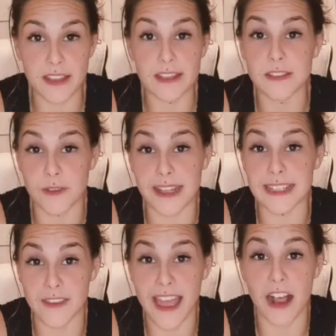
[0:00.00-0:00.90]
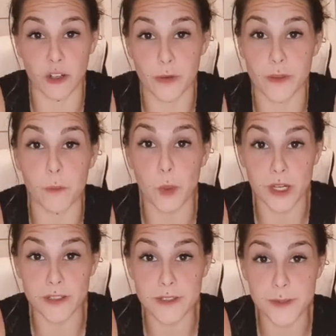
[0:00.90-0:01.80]
So that's how the algorithm
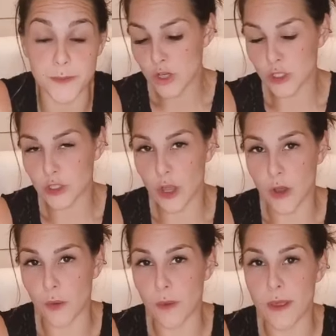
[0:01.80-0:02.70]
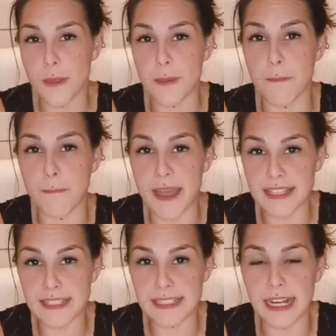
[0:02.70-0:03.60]
works. So the
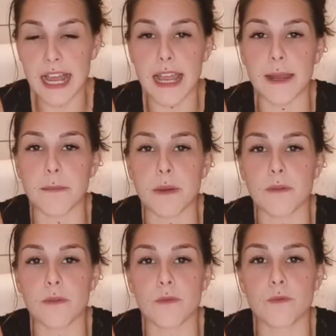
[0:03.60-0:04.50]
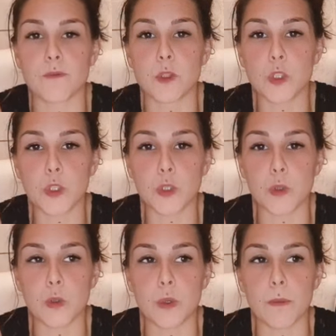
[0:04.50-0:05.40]
best time
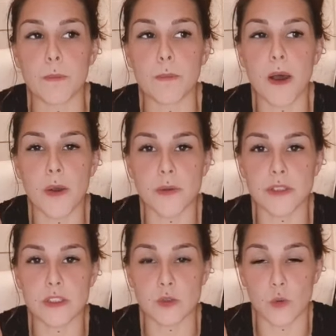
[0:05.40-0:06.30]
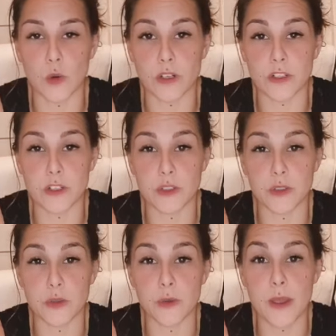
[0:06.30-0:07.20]
to post or
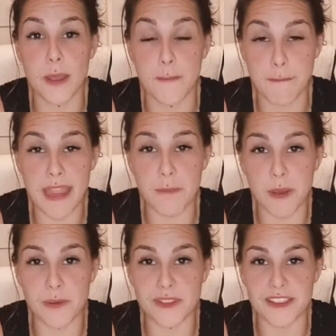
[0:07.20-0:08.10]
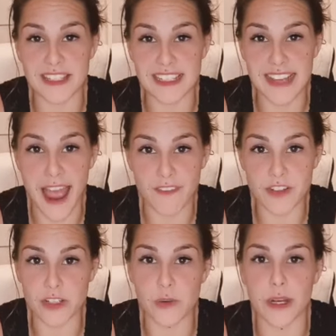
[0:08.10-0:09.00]
to make posts is
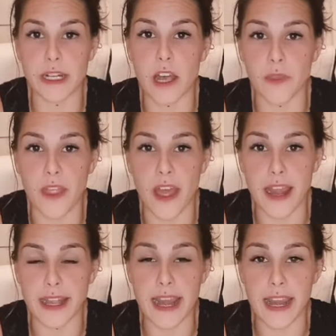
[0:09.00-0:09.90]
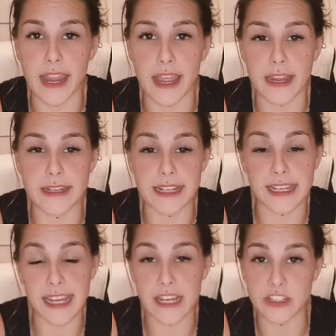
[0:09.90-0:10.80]
after going online and
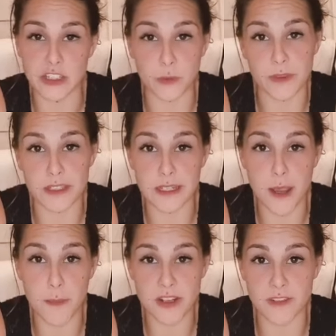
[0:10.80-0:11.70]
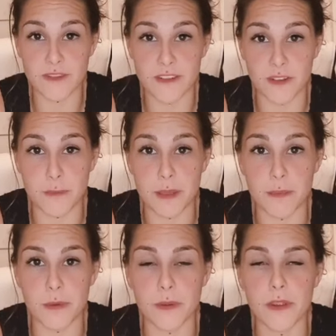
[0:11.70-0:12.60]
engaging with a bunch of different
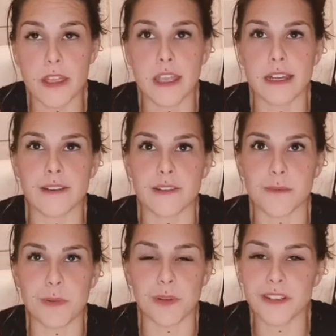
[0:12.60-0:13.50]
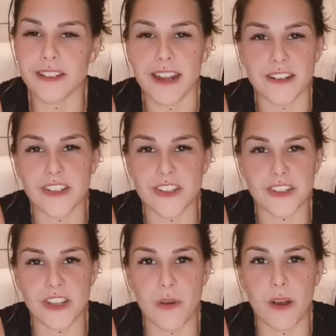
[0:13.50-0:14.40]
people. Now, it's important not to
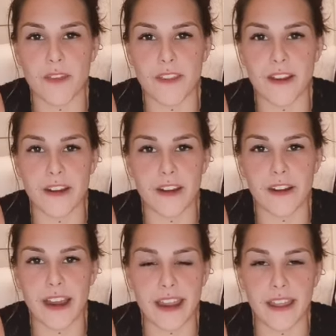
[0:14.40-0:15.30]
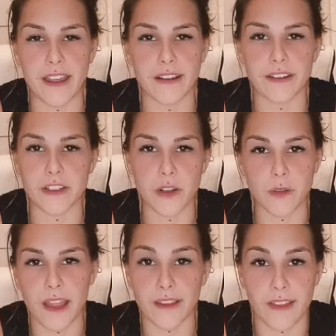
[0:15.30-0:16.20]
just go on there and, you know,
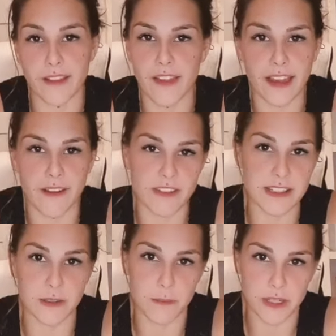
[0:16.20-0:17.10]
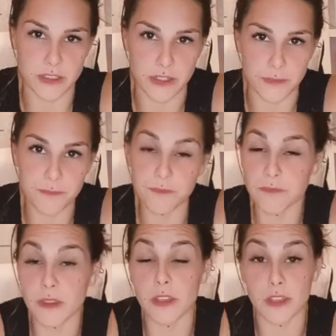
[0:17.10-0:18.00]
like every single picture.
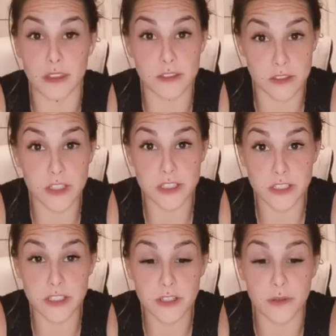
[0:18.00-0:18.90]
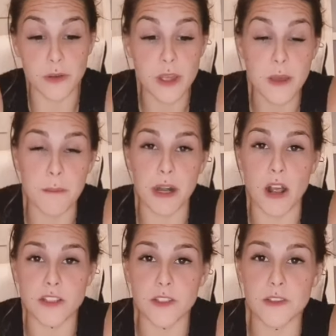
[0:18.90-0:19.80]
It's good to do, but
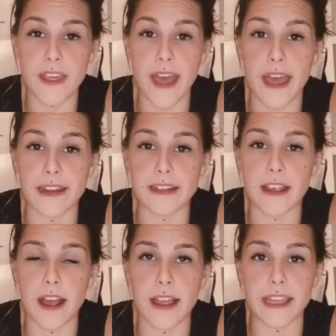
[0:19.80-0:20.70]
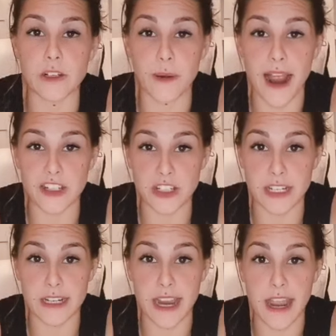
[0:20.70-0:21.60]
also that
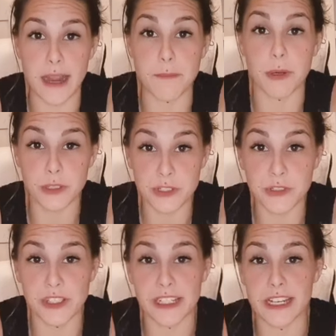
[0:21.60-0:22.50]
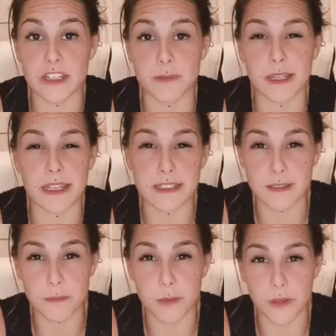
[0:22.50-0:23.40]
interaction and personal engagement is
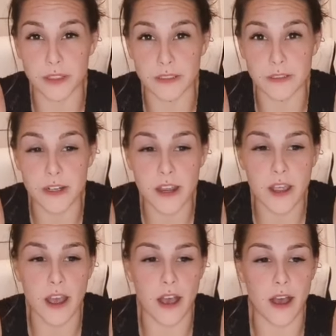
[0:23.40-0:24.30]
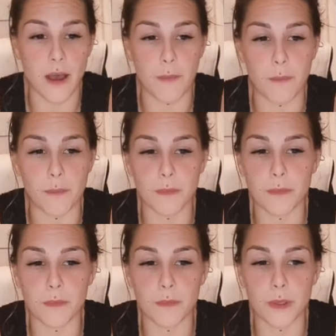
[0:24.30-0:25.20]
important.
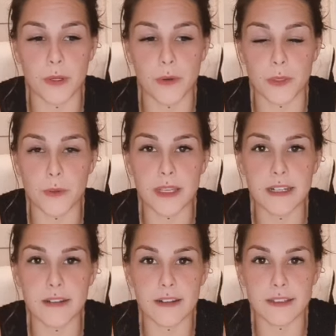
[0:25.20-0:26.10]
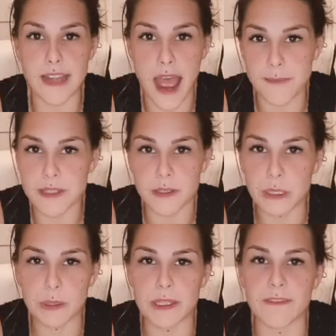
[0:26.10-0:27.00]
You know, you can
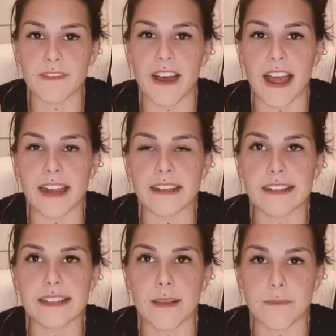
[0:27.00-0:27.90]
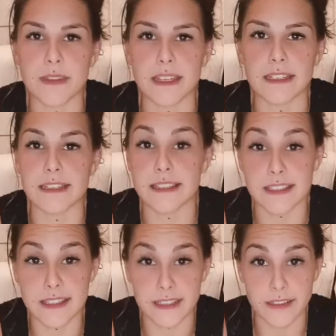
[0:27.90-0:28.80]
absolutely find something
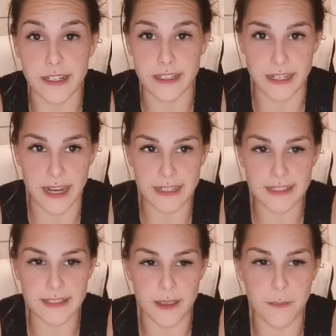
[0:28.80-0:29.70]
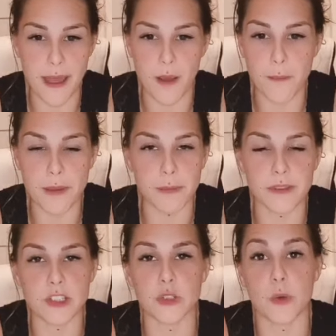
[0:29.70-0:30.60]
sincere and nice about people
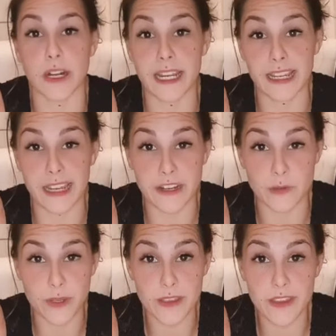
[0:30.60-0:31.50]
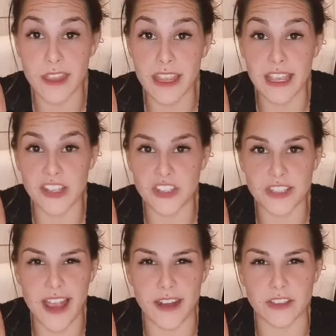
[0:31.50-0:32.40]
that you want to engage with. It's
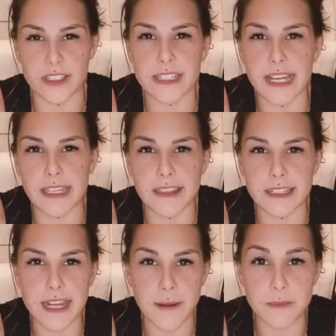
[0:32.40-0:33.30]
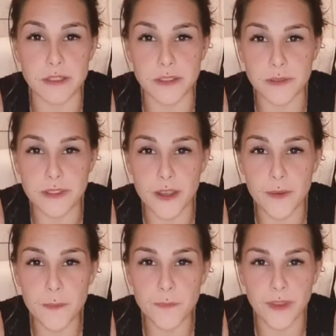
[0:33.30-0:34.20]
just actually taking the time to do
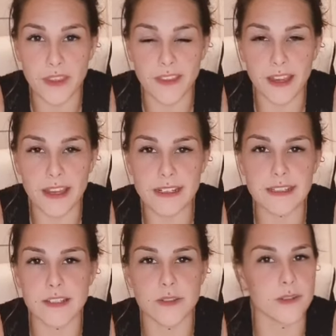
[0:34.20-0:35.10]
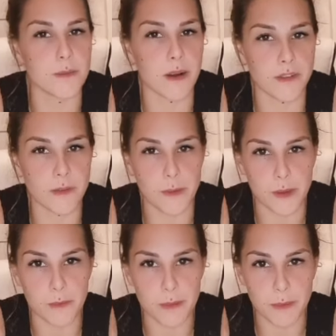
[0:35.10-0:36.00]
so, and that kind of sets you apart from
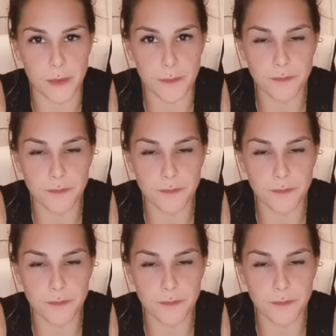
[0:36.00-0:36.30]
other people.